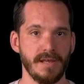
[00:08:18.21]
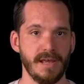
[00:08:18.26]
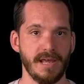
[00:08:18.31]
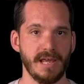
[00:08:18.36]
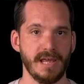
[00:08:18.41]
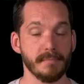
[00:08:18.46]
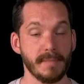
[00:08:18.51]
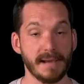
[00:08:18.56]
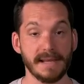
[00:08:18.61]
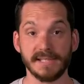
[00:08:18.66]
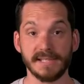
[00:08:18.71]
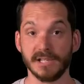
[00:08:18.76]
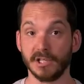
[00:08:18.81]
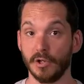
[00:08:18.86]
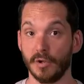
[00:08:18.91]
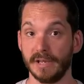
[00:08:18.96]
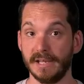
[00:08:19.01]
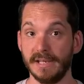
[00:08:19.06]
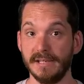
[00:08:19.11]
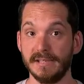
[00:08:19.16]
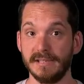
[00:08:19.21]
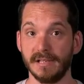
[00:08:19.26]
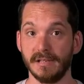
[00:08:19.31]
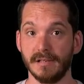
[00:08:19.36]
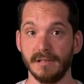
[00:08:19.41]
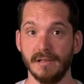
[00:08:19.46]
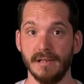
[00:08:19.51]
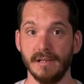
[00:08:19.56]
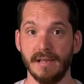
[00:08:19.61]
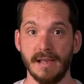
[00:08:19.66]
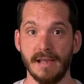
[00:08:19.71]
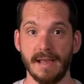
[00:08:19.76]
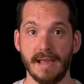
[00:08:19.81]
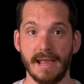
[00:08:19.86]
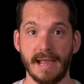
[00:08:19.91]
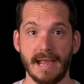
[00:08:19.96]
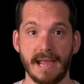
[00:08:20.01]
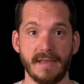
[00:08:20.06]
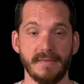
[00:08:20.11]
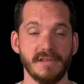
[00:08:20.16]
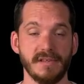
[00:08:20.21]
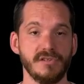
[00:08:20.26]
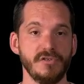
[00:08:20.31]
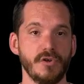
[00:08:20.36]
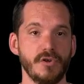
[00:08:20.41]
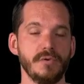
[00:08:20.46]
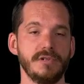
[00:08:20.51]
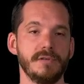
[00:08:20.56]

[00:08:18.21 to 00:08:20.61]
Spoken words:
It makes it a lot easier, and there's no